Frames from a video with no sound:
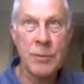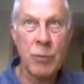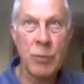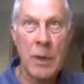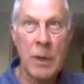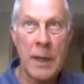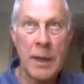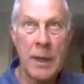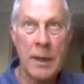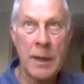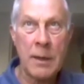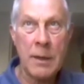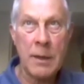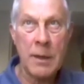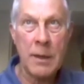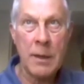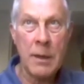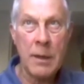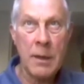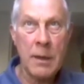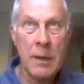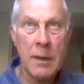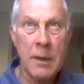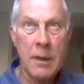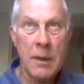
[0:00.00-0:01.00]
where
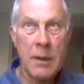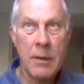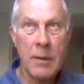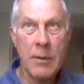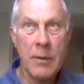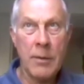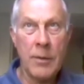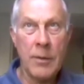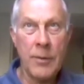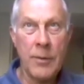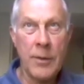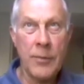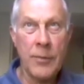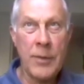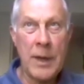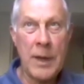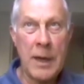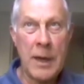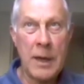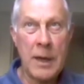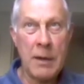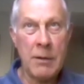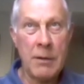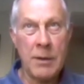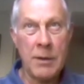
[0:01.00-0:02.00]

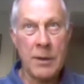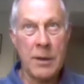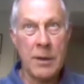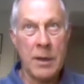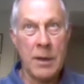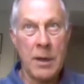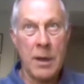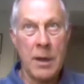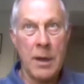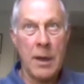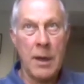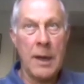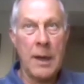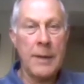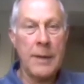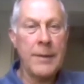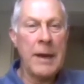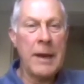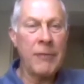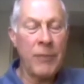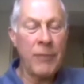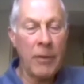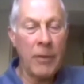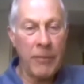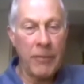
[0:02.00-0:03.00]
there are
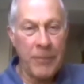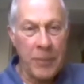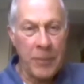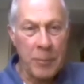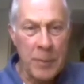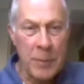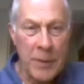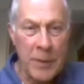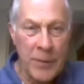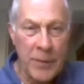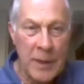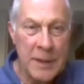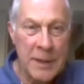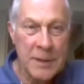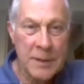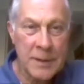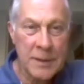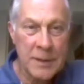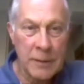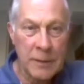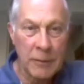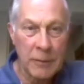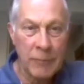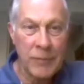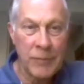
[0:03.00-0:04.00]
enough of them and they
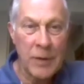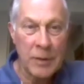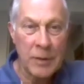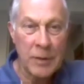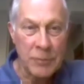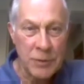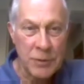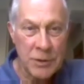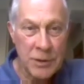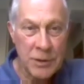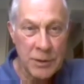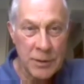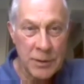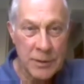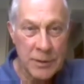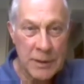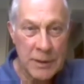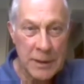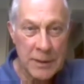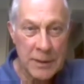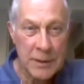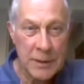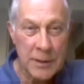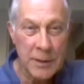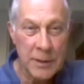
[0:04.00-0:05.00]
still vote, so
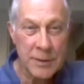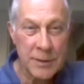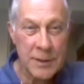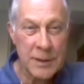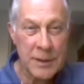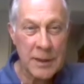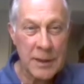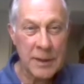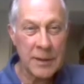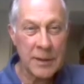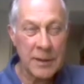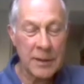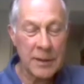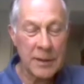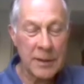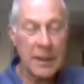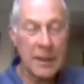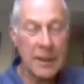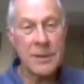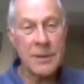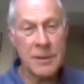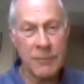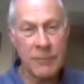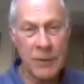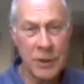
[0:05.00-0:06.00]
that on certain
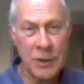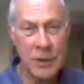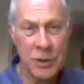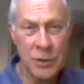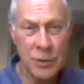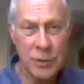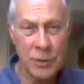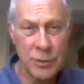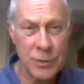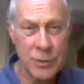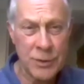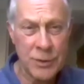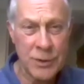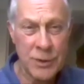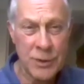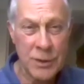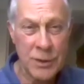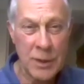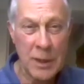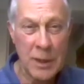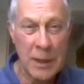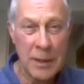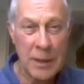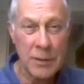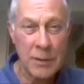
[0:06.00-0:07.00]
kinds of issues,
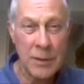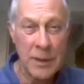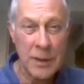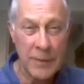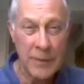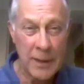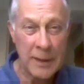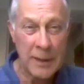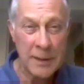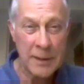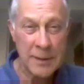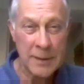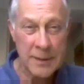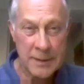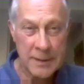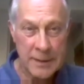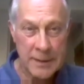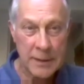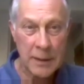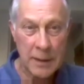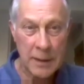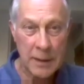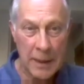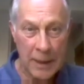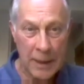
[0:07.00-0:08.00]
they can
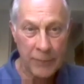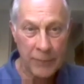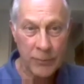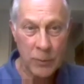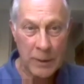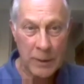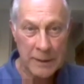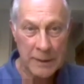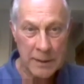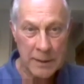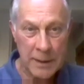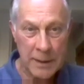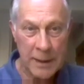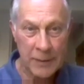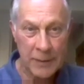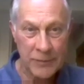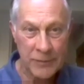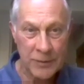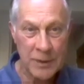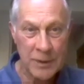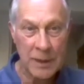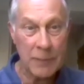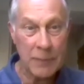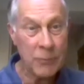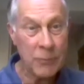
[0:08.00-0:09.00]
still have quite a
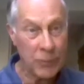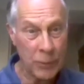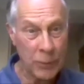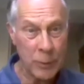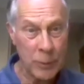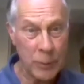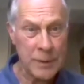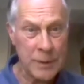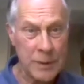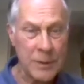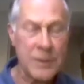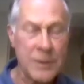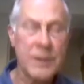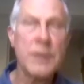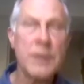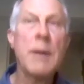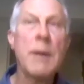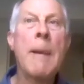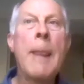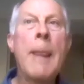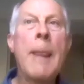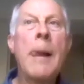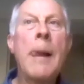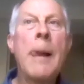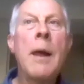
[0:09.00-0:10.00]
hefty influence.
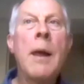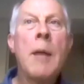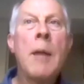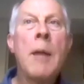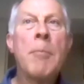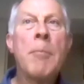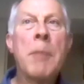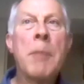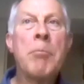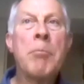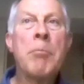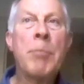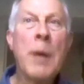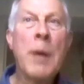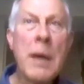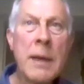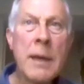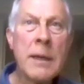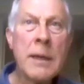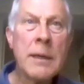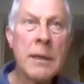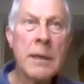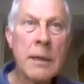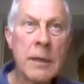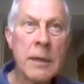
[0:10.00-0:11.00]
But by
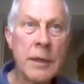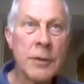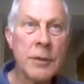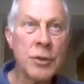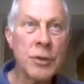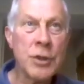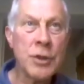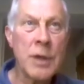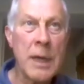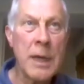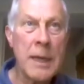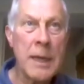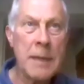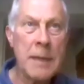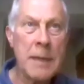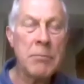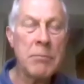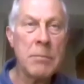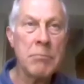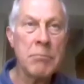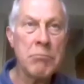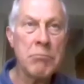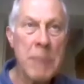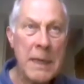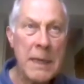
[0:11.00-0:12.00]
and large, in
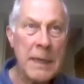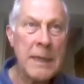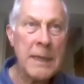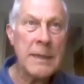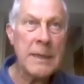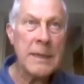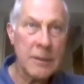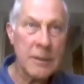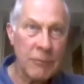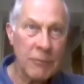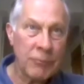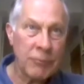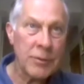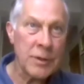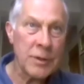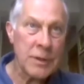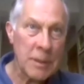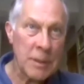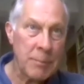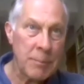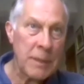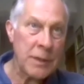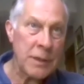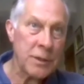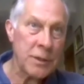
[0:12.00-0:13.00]
many different
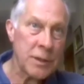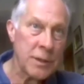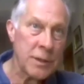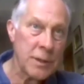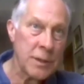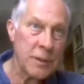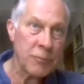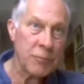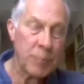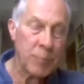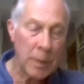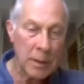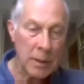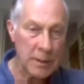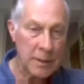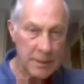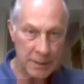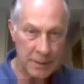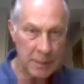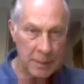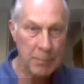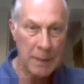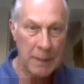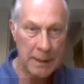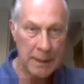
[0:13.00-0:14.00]
dimensions of
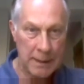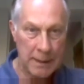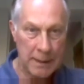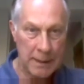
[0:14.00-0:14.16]
policy making,